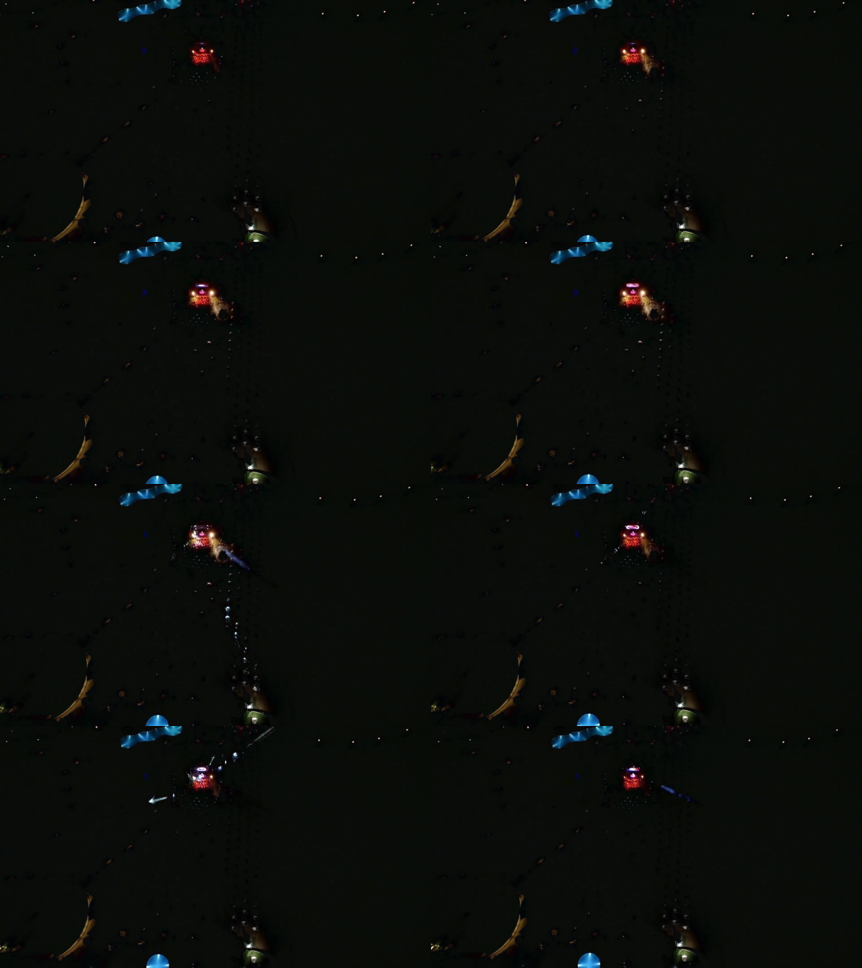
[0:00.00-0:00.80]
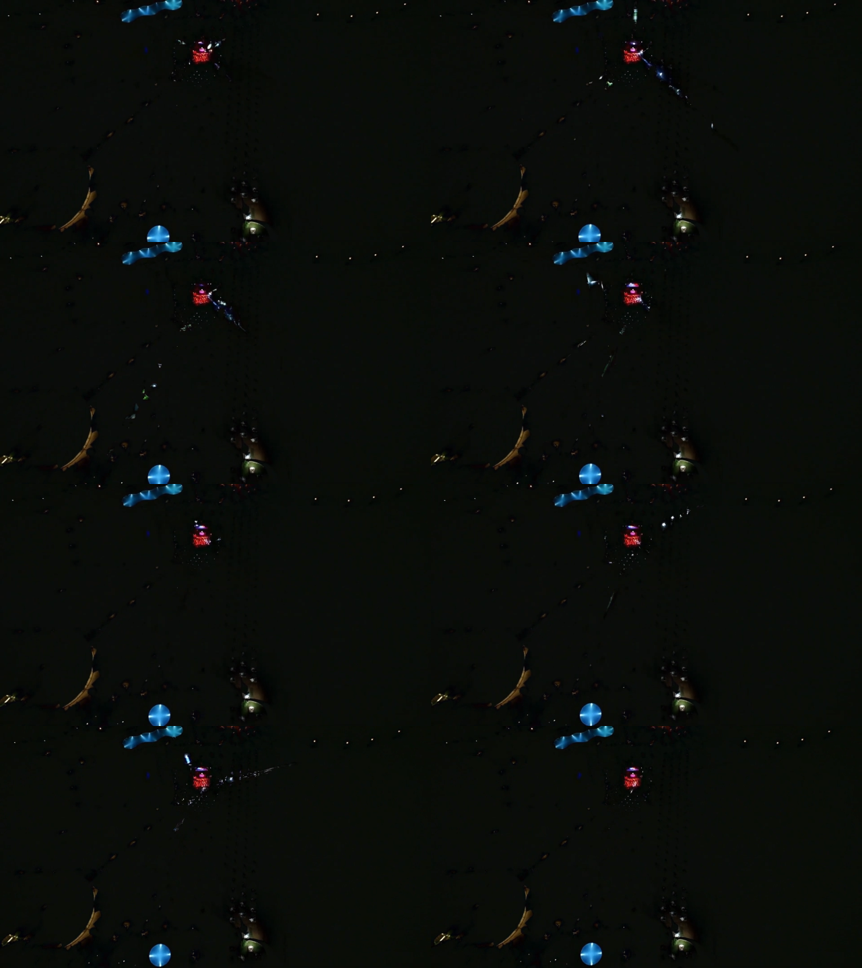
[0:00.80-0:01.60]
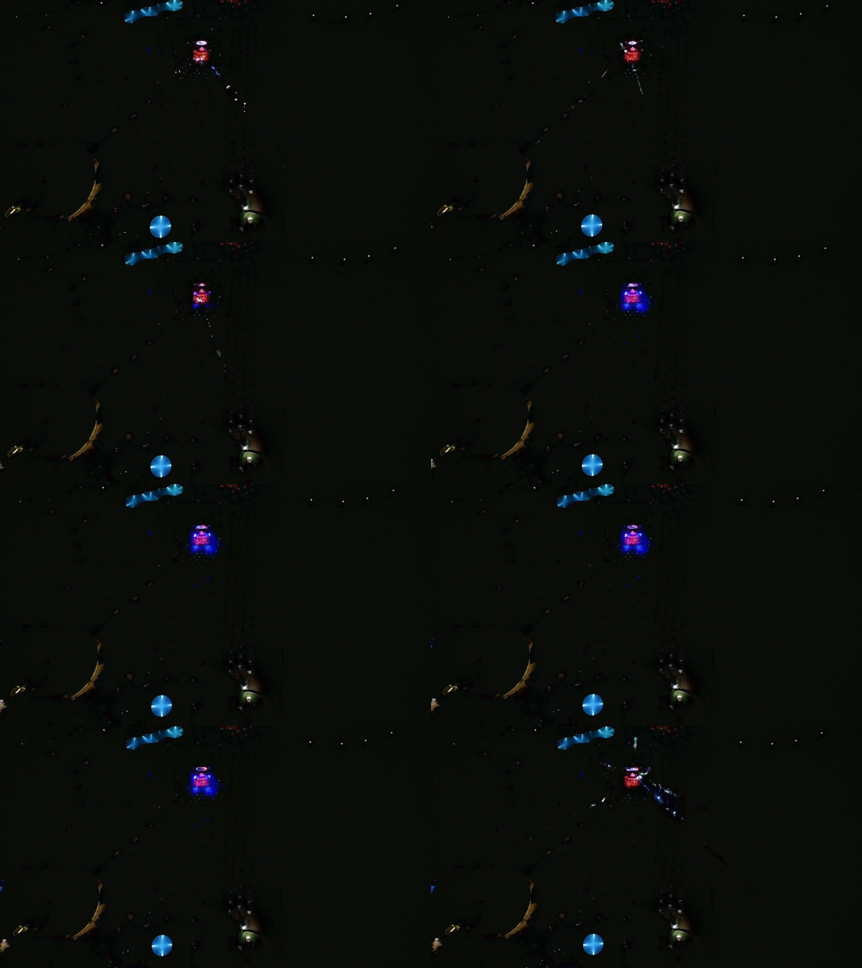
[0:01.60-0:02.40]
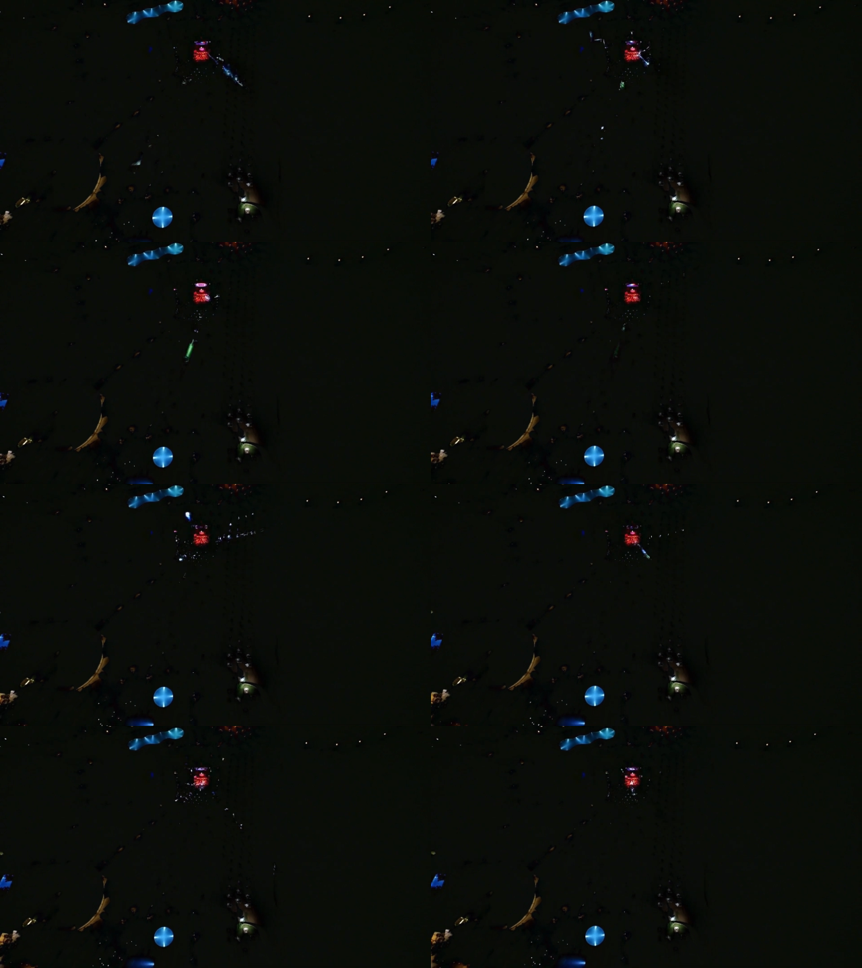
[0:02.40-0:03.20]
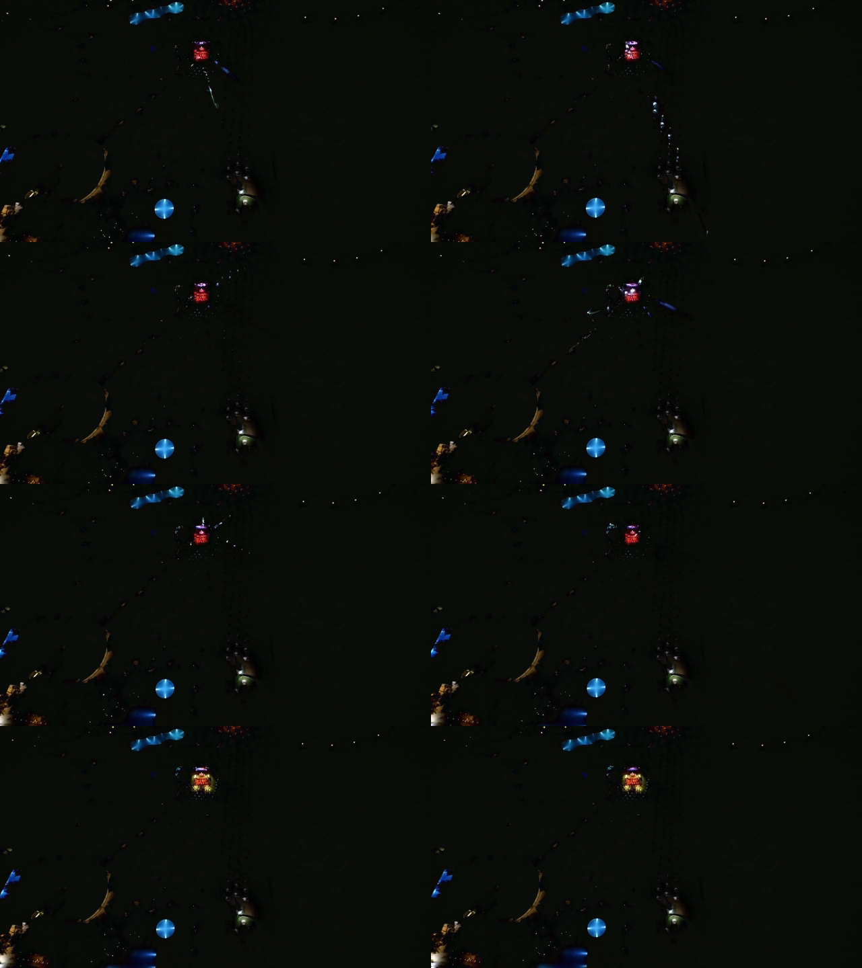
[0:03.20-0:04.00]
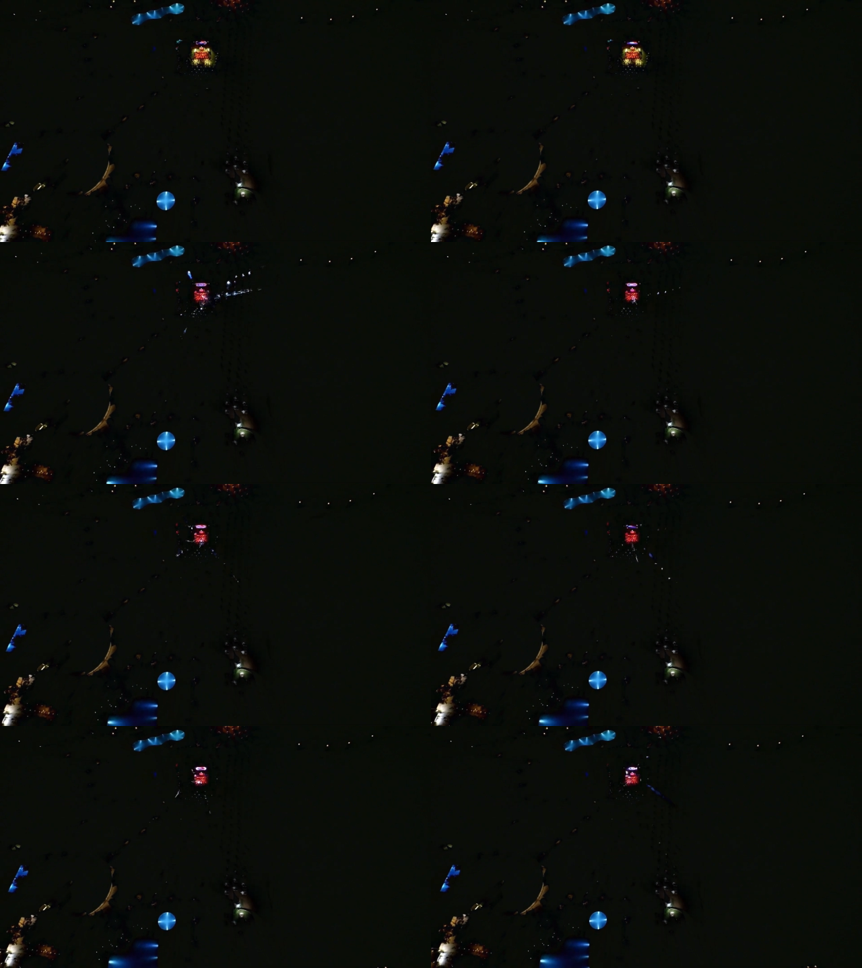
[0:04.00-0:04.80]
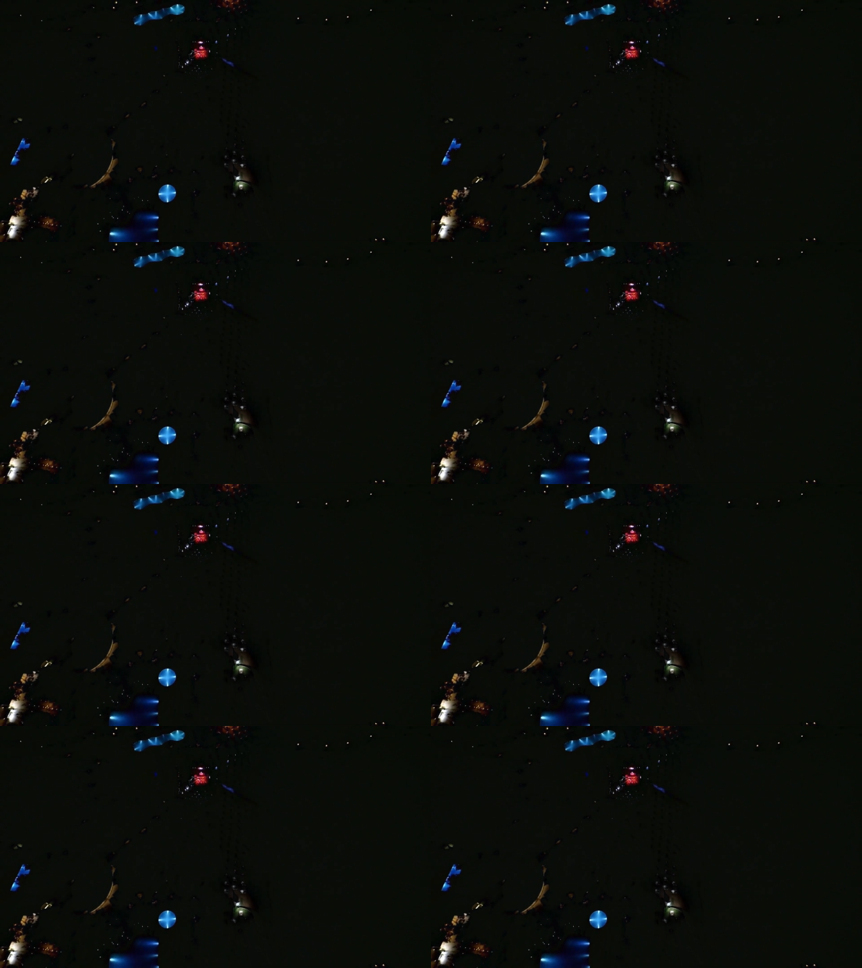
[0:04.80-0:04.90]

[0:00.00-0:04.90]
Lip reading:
(no speaker visible)